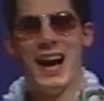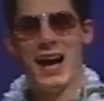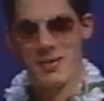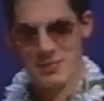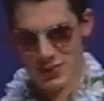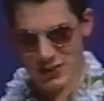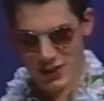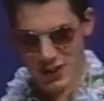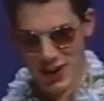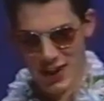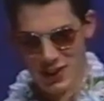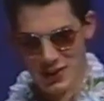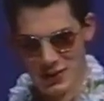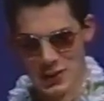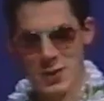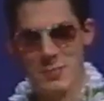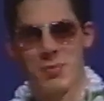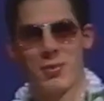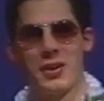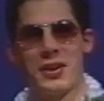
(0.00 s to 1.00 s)
I'm sorry, it's
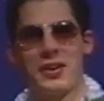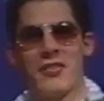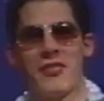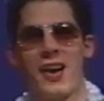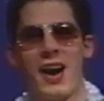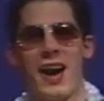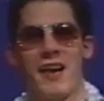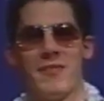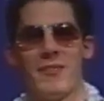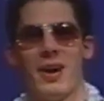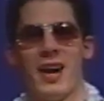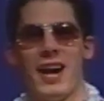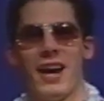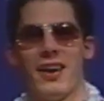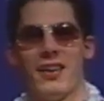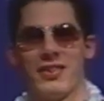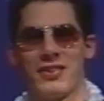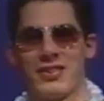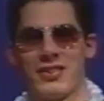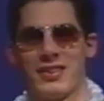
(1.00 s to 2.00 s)
2.5
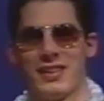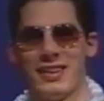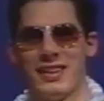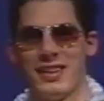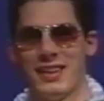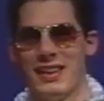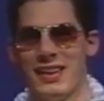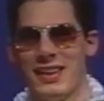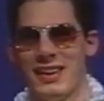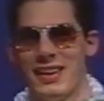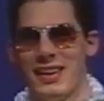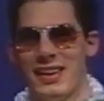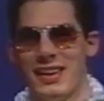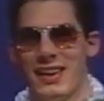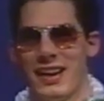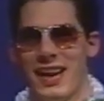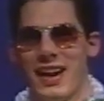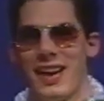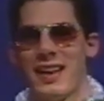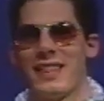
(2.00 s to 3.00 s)
miles. what
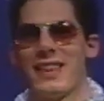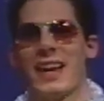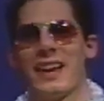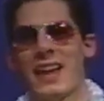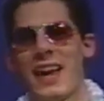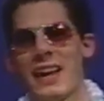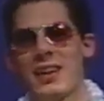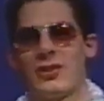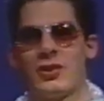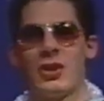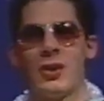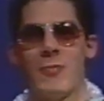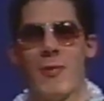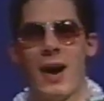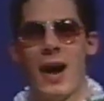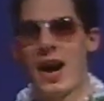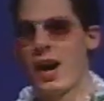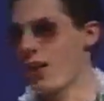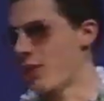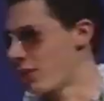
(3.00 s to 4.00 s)
did you say? They like two
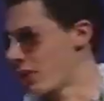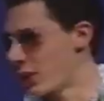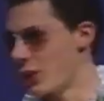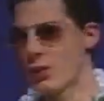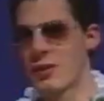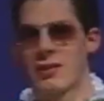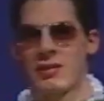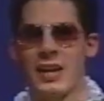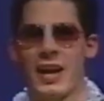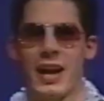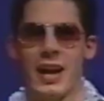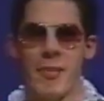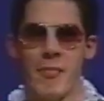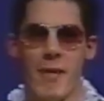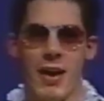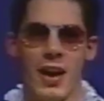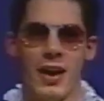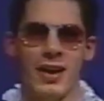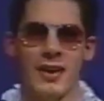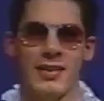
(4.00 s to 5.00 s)
miles. Two. Luke said it,
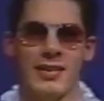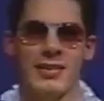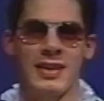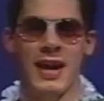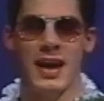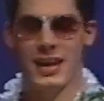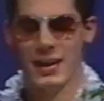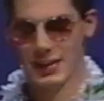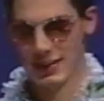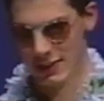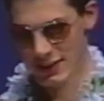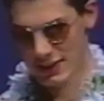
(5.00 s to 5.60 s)
Meredith said it.